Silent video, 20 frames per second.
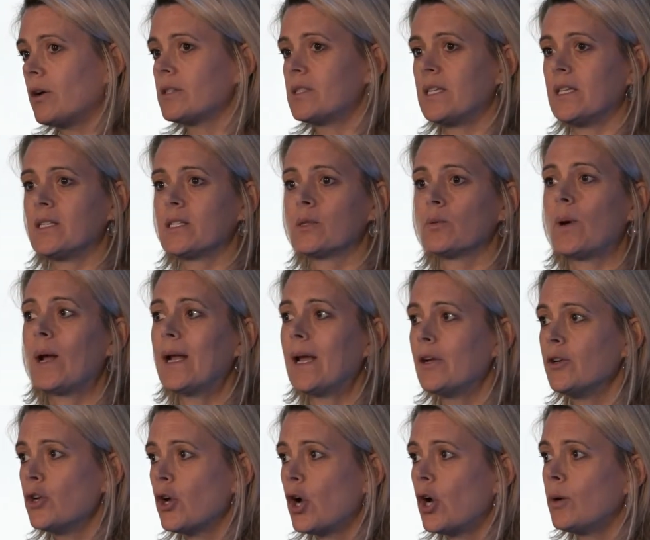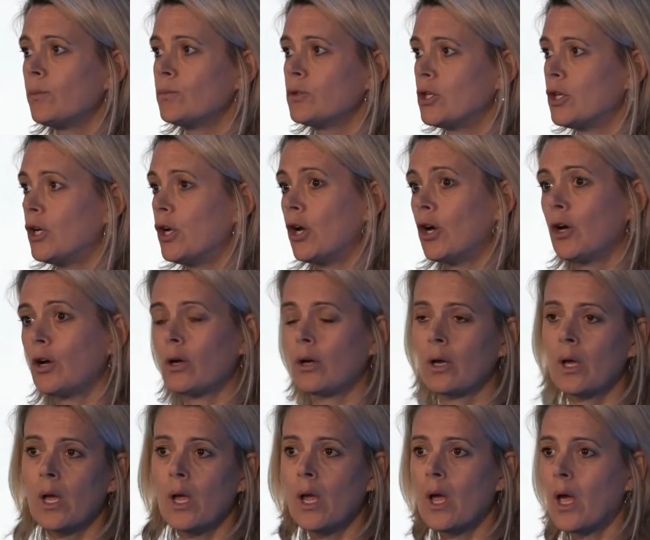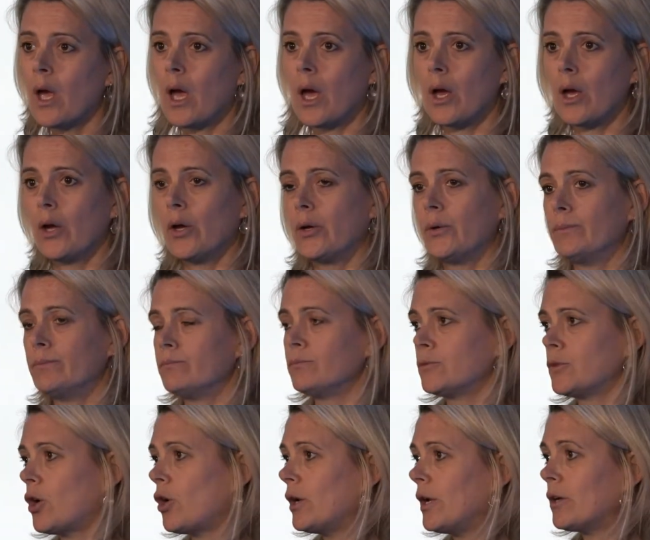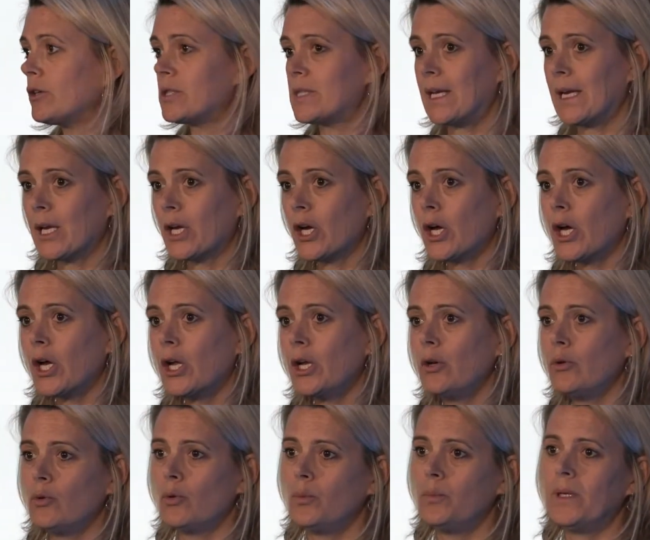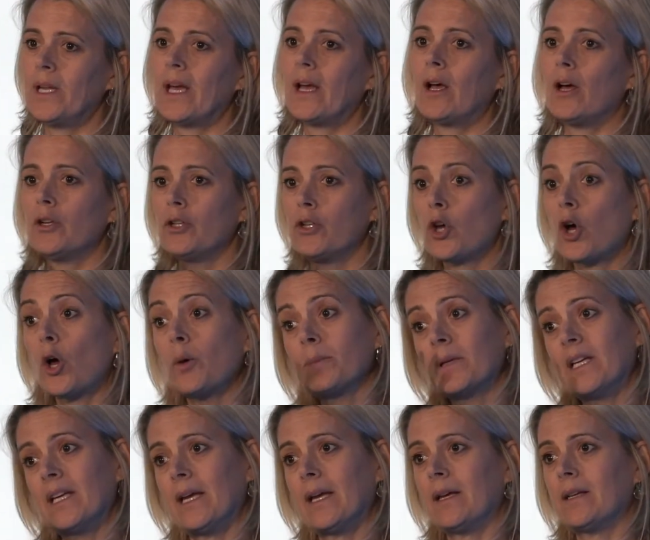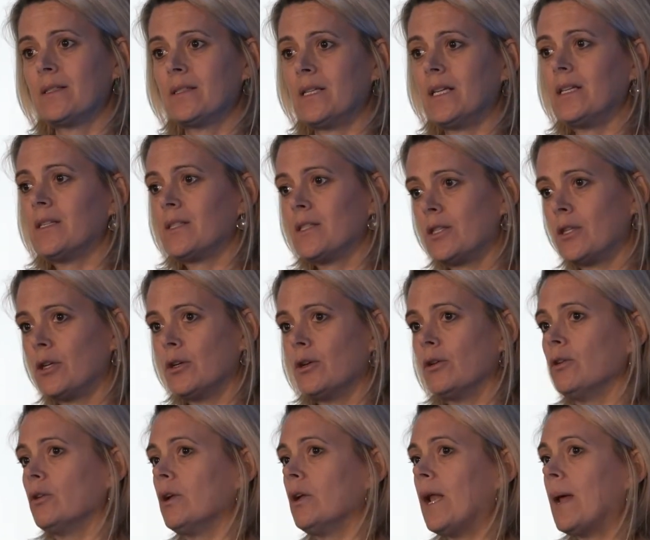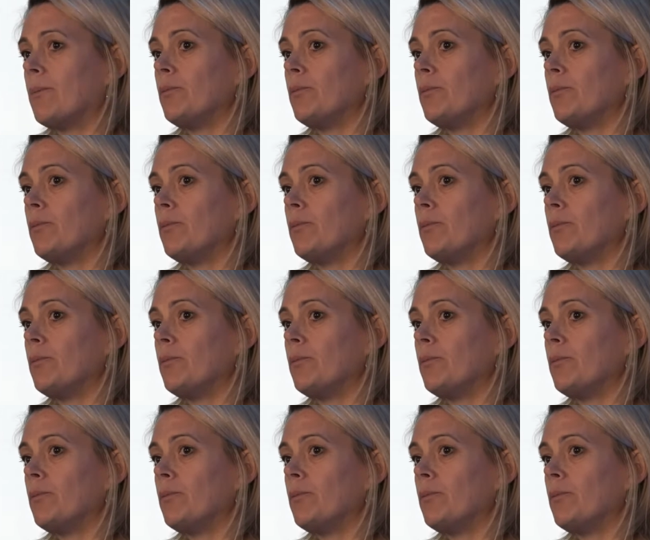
deviation that is a little above the norm and the standard. So